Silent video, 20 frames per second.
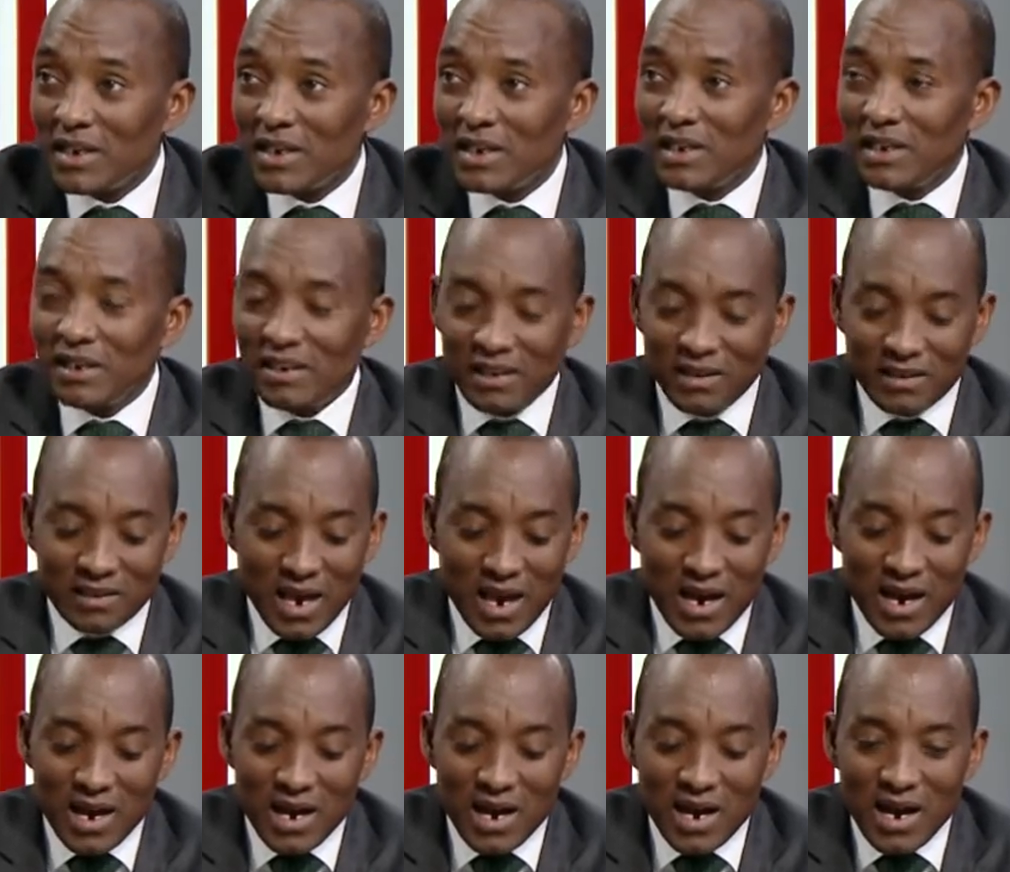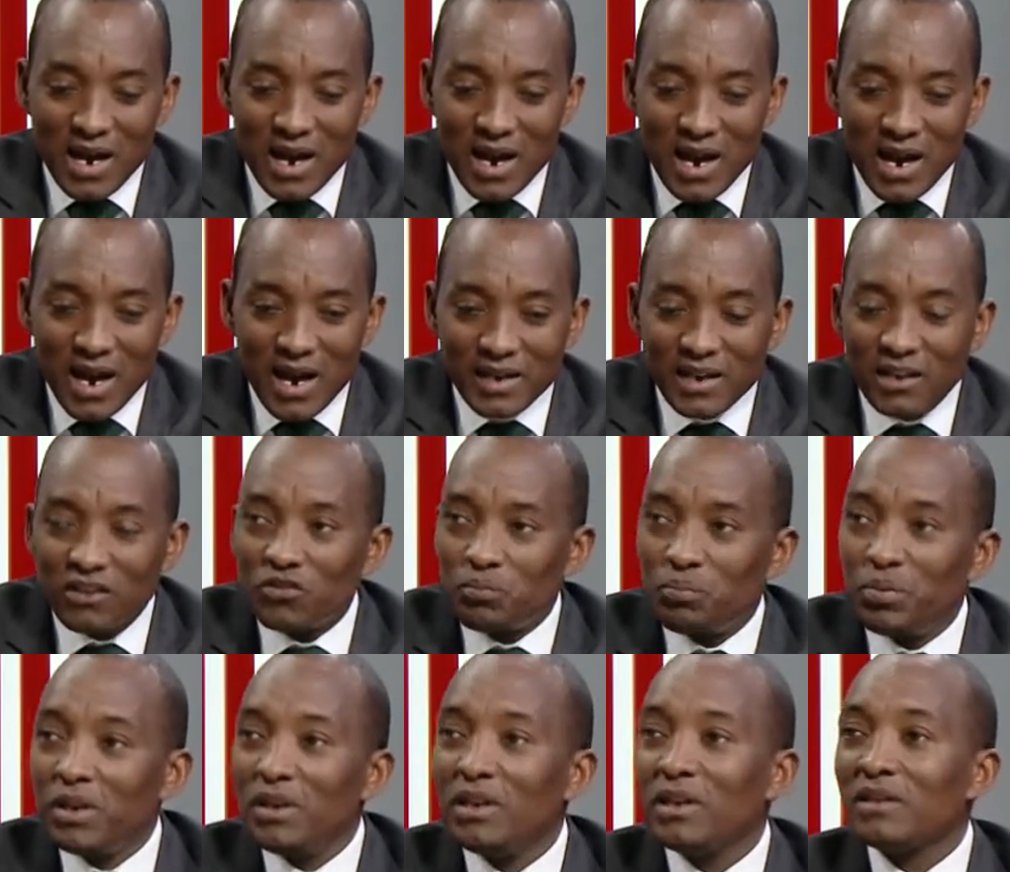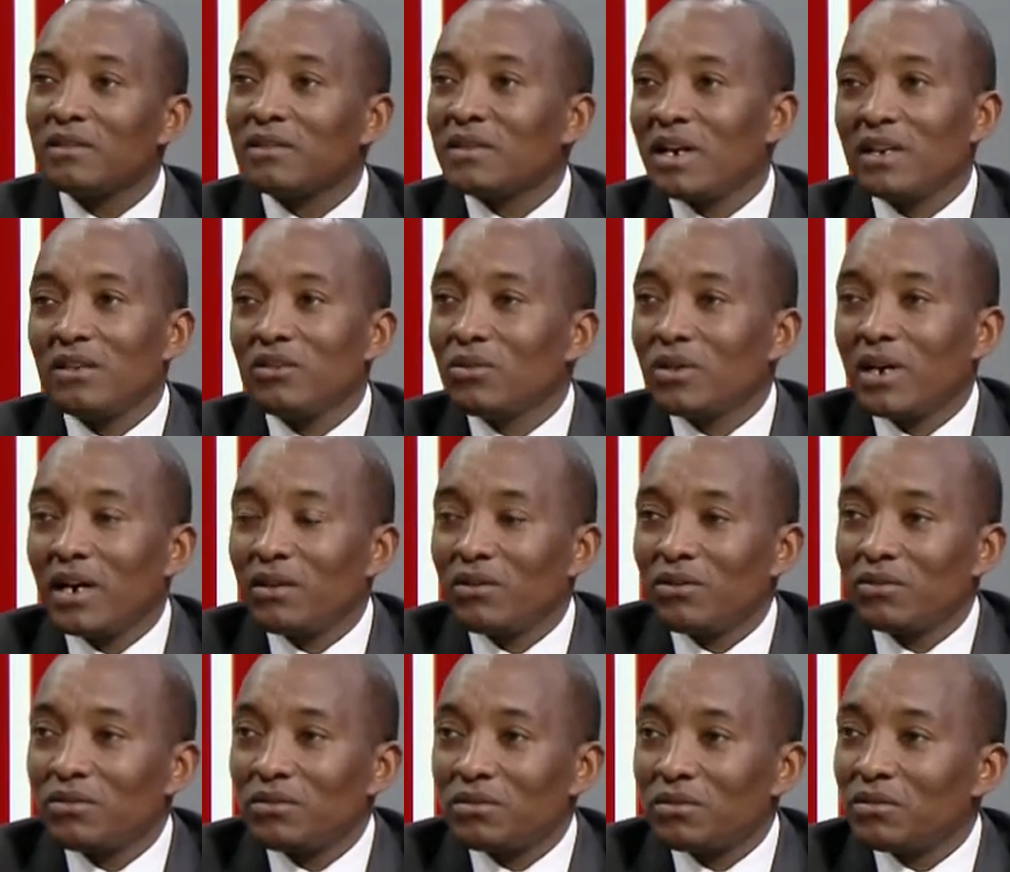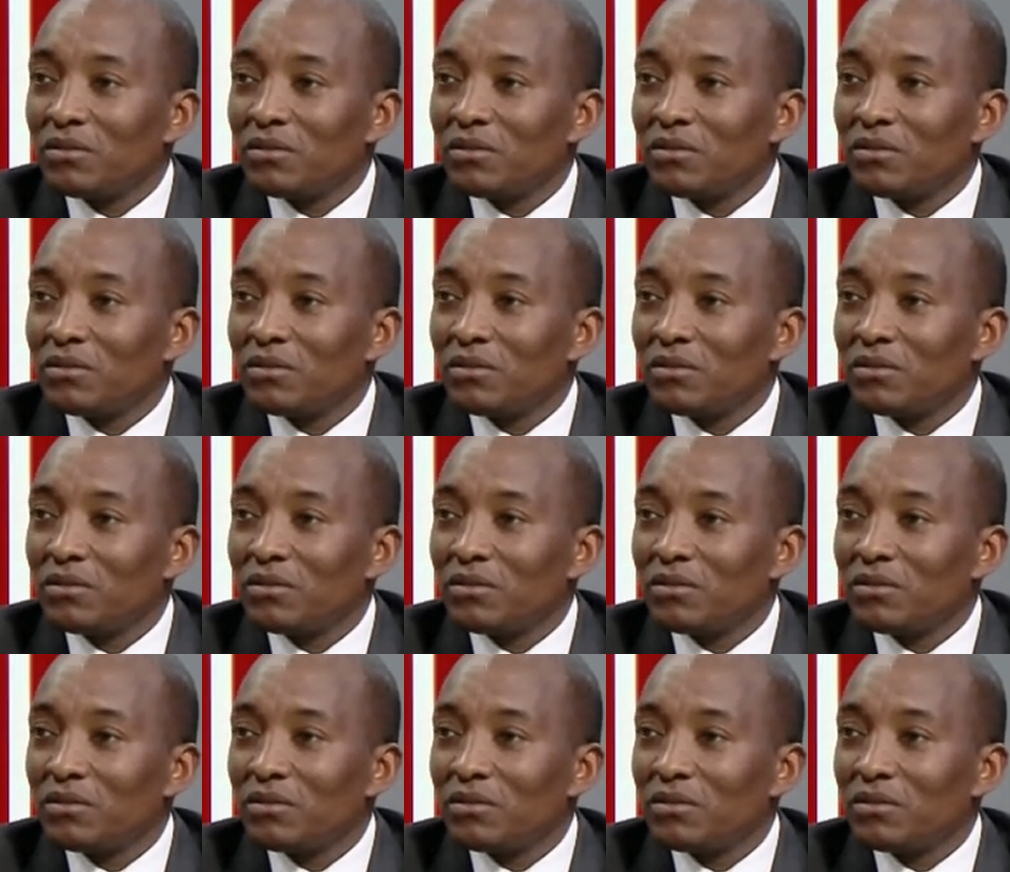It is an experience that you cannot